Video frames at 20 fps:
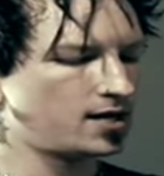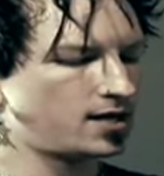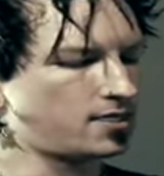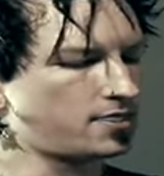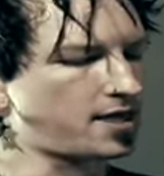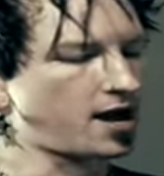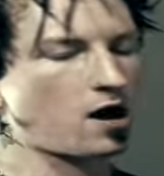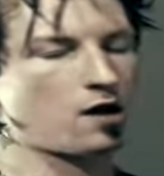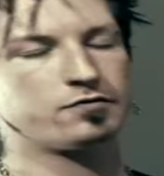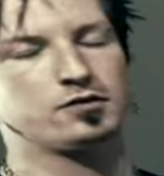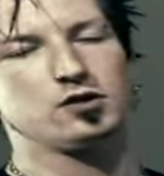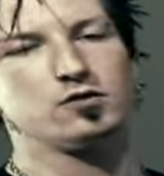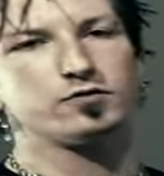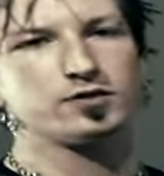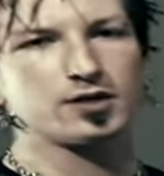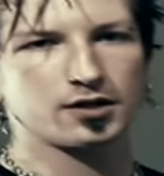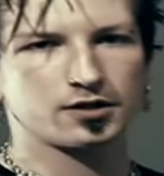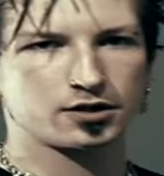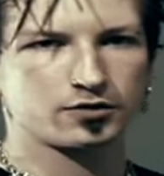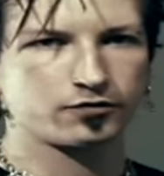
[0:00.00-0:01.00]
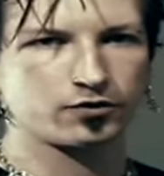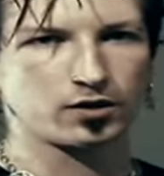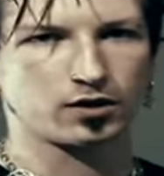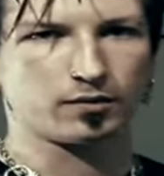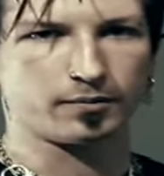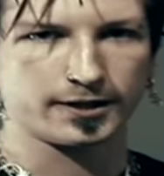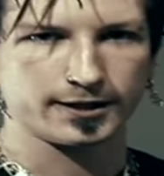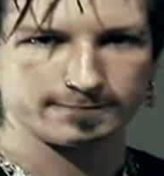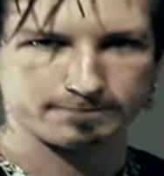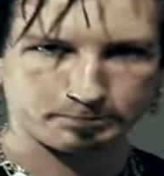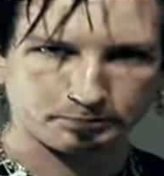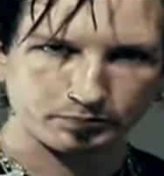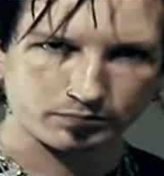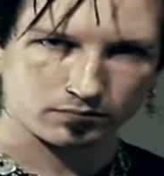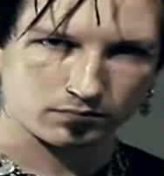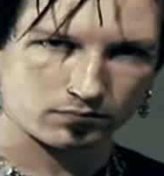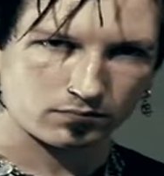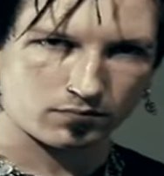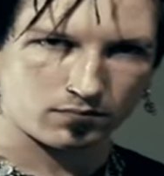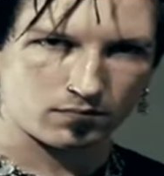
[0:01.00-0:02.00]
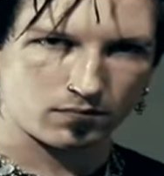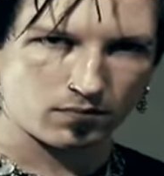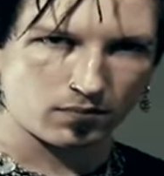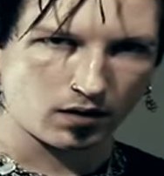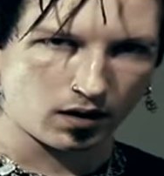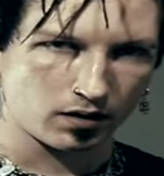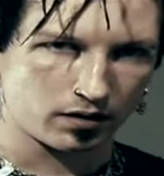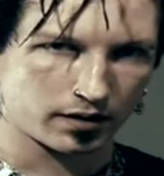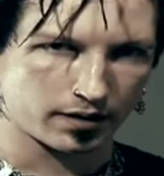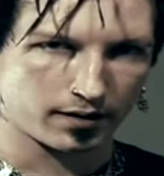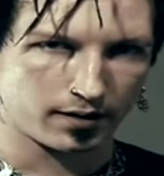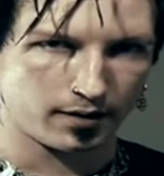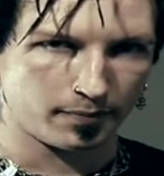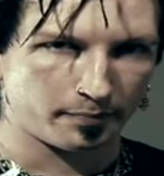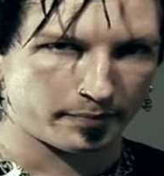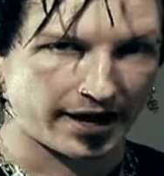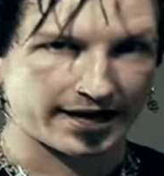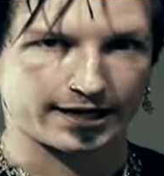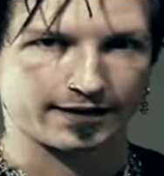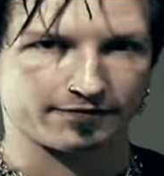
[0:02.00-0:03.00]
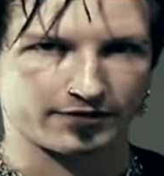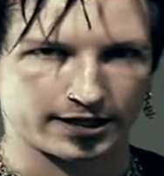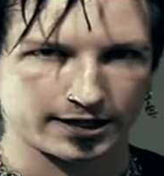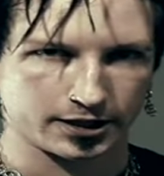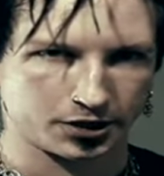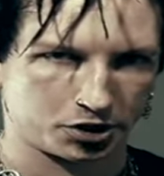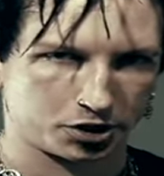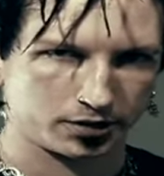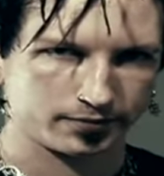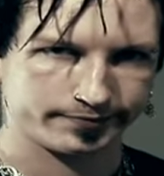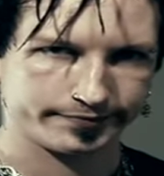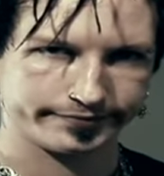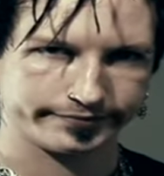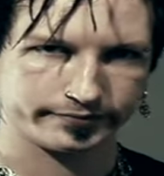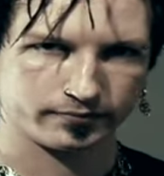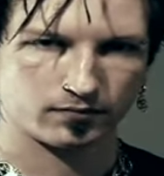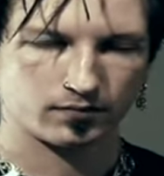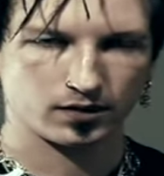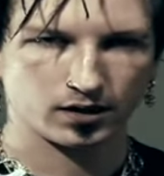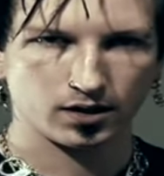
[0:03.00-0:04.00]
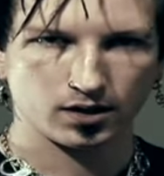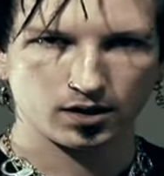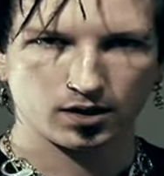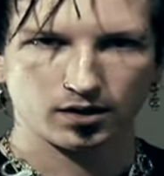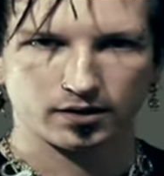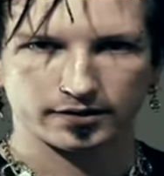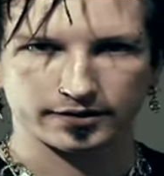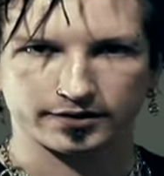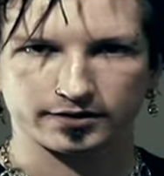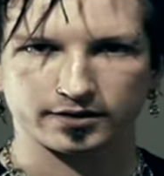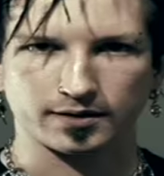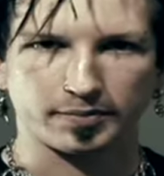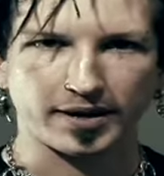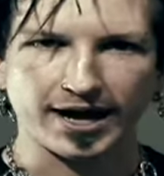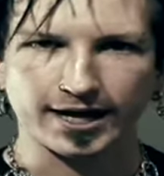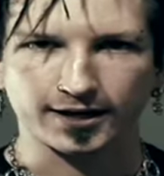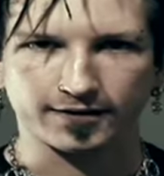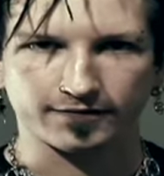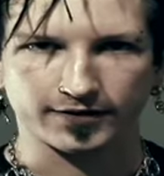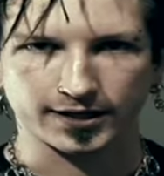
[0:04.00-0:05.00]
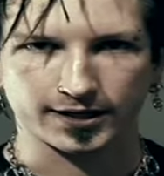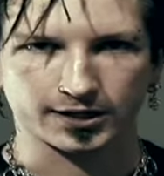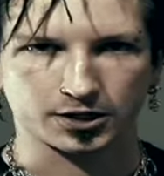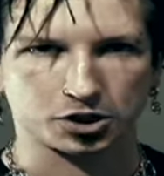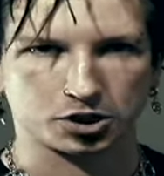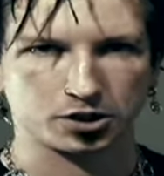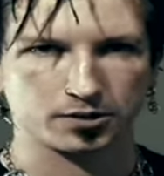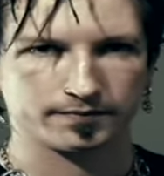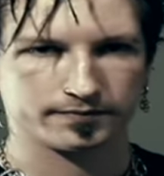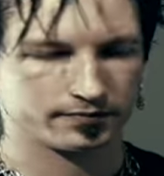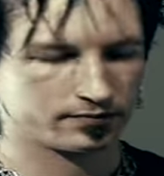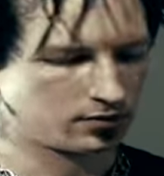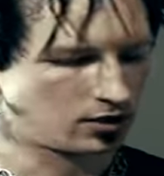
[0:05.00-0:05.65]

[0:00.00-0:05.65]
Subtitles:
Now after you've done this for a little bit, the packet vanish. This is the packet vanish.